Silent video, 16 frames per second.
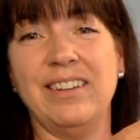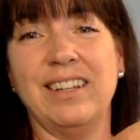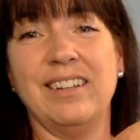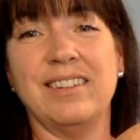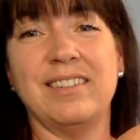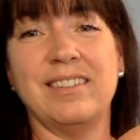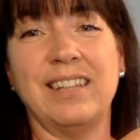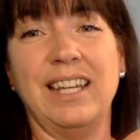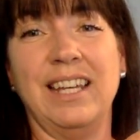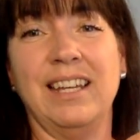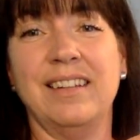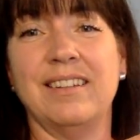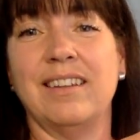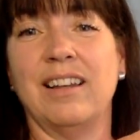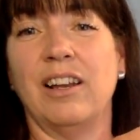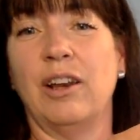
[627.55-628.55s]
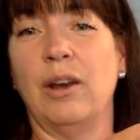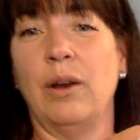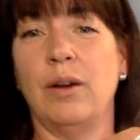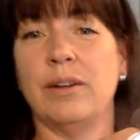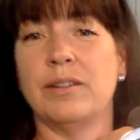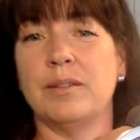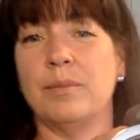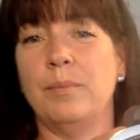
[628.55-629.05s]
You can see it's a
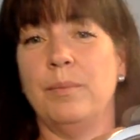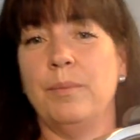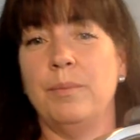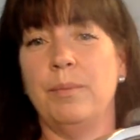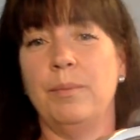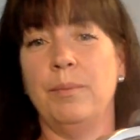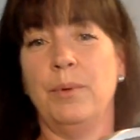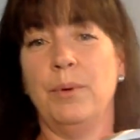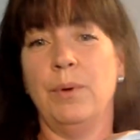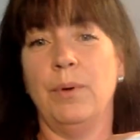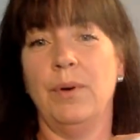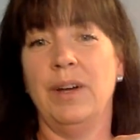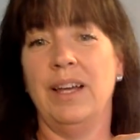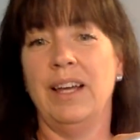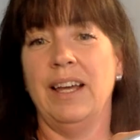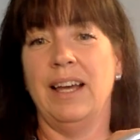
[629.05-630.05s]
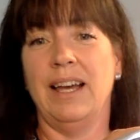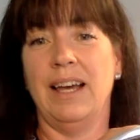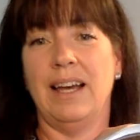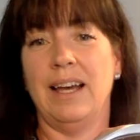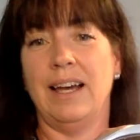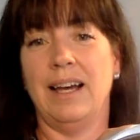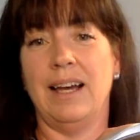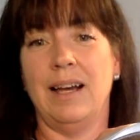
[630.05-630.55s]
lot more
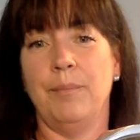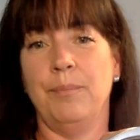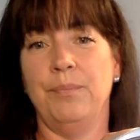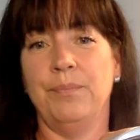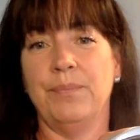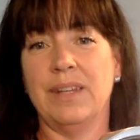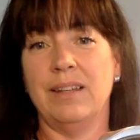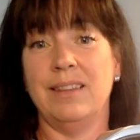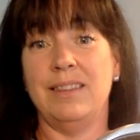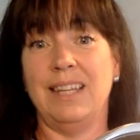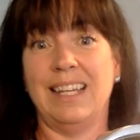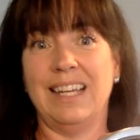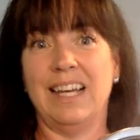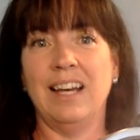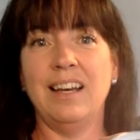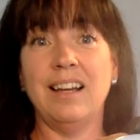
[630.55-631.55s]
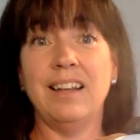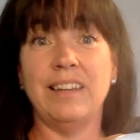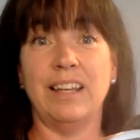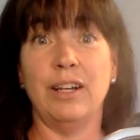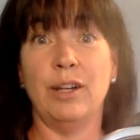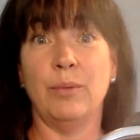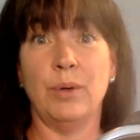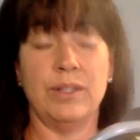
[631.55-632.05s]
um, thicker
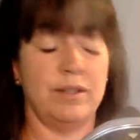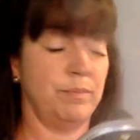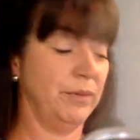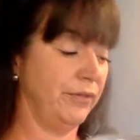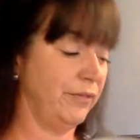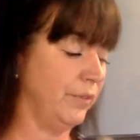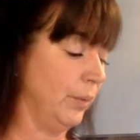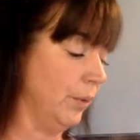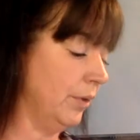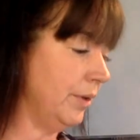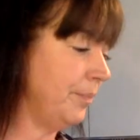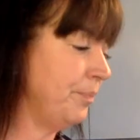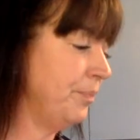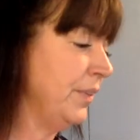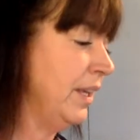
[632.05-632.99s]
than it was before.